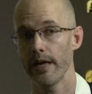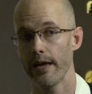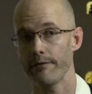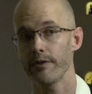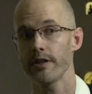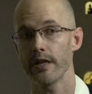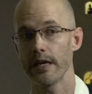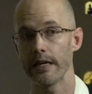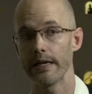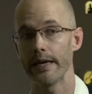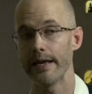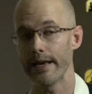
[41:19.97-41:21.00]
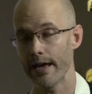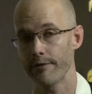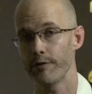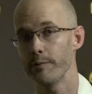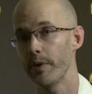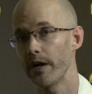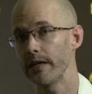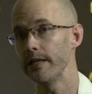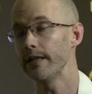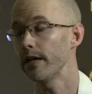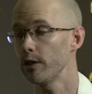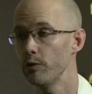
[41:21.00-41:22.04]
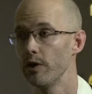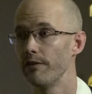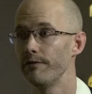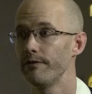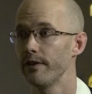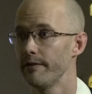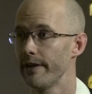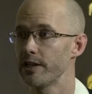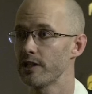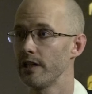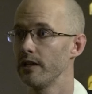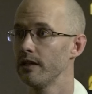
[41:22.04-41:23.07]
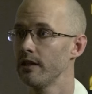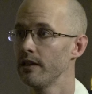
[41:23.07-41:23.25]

everything and everybody that you love eventually,